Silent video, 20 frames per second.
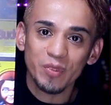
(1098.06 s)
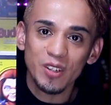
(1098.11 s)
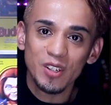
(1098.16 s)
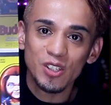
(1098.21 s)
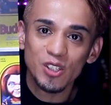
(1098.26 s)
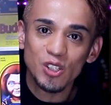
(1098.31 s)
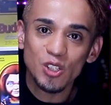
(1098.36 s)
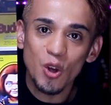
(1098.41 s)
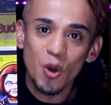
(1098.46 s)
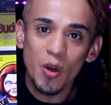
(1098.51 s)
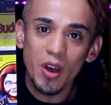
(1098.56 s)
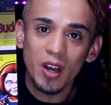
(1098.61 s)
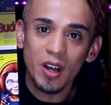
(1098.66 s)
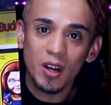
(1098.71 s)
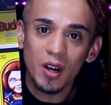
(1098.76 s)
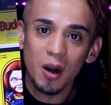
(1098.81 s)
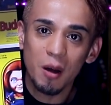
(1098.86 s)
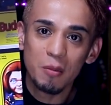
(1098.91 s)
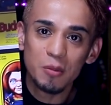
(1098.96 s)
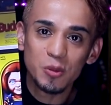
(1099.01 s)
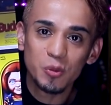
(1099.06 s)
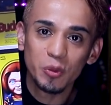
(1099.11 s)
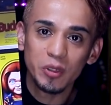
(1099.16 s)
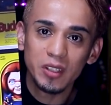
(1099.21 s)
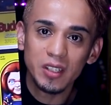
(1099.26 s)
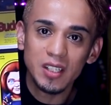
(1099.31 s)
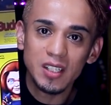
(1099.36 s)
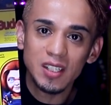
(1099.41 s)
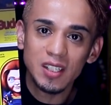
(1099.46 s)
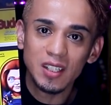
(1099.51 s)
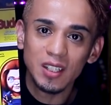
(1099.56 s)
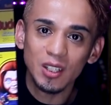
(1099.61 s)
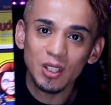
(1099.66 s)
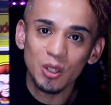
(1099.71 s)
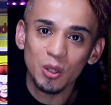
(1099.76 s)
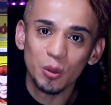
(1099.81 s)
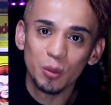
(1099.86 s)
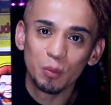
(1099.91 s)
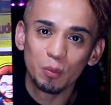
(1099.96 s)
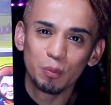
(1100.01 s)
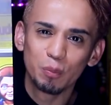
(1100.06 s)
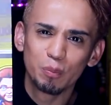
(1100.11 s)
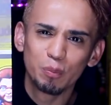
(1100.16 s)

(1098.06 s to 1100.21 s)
So it comes with these little,